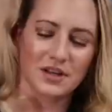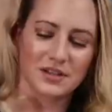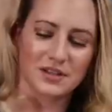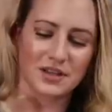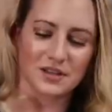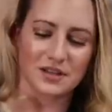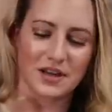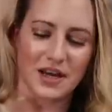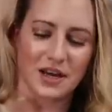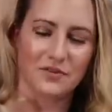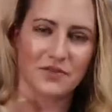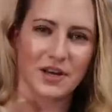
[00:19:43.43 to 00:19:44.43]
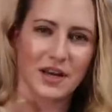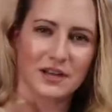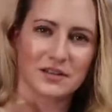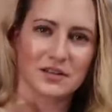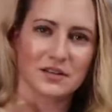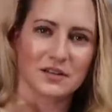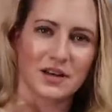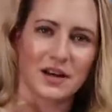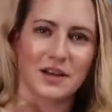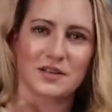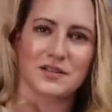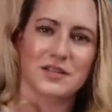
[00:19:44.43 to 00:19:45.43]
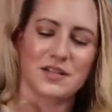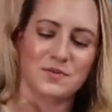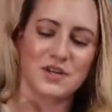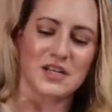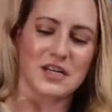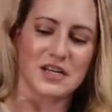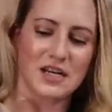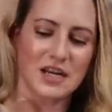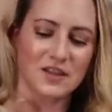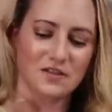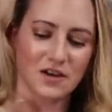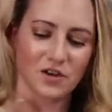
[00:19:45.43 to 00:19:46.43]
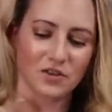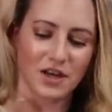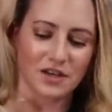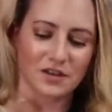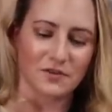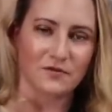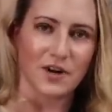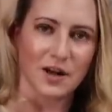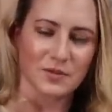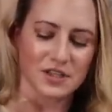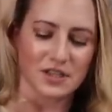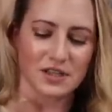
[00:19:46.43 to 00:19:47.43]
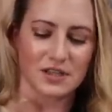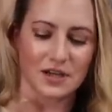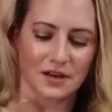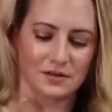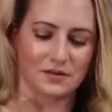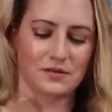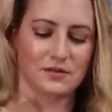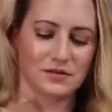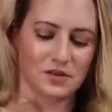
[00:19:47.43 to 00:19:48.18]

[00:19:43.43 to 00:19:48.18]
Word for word: It doesn't have that CBD in there like the Farmacy does.